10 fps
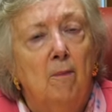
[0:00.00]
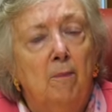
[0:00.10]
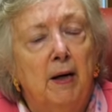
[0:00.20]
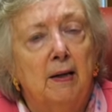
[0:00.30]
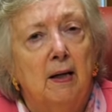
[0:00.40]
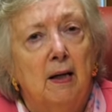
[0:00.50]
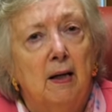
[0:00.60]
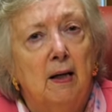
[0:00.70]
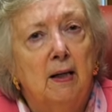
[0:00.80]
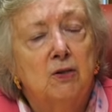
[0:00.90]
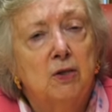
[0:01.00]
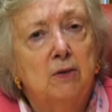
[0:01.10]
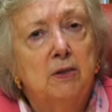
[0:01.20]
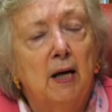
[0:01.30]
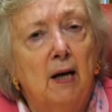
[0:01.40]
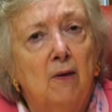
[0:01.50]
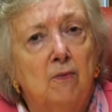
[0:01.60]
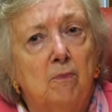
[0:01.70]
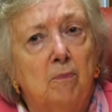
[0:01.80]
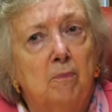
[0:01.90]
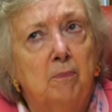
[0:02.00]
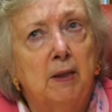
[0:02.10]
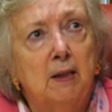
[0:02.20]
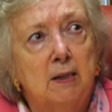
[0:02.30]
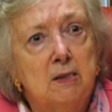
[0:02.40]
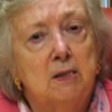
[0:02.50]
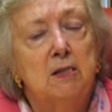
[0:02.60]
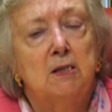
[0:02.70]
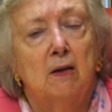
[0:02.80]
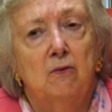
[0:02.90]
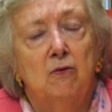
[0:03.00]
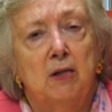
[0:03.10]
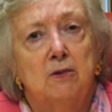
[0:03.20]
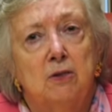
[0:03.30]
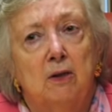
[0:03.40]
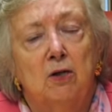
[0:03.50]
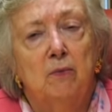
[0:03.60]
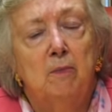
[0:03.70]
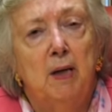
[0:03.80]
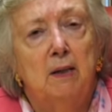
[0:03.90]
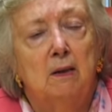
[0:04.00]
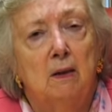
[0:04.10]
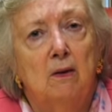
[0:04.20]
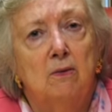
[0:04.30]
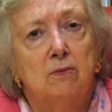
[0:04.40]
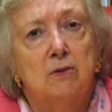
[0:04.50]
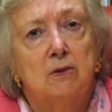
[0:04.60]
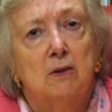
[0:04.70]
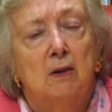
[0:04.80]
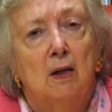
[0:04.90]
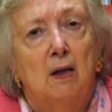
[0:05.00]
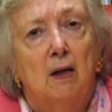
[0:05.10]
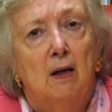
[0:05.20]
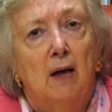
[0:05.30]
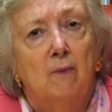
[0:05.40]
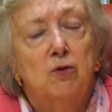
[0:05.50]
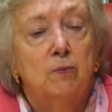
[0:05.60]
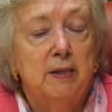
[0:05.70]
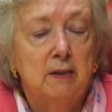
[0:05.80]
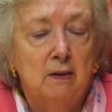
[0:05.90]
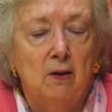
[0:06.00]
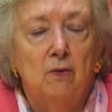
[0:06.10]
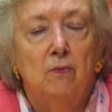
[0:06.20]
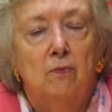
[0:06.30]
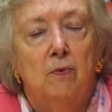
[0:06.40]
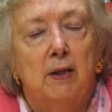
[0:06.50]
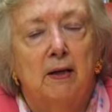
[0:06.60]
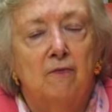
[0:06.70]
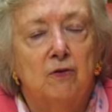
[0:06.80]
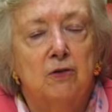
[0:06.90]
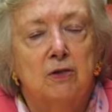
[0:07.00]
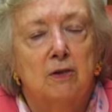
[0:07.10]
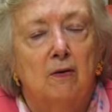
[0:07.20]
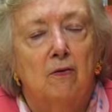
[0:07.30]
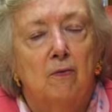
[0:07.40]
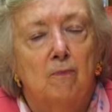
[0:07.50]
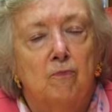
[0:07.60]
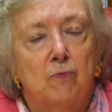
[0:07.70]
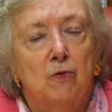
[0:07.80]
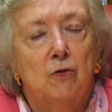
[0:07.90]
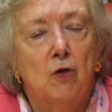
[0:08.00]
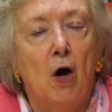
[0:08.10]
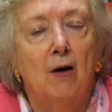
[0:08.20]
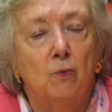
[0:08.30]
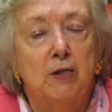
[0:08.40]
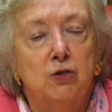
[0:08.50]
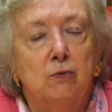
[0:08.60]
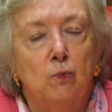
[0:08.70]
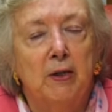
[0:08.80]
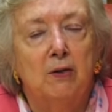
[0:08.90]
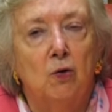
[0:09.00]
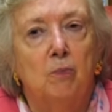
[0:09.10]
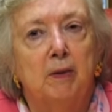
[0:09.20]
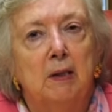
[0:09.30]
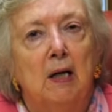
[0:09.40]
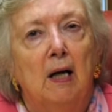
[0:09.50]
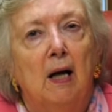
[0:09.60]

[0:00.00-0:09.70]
But it turned out, because these other things are going to remain closed, which we didn't know when I first thought we could open,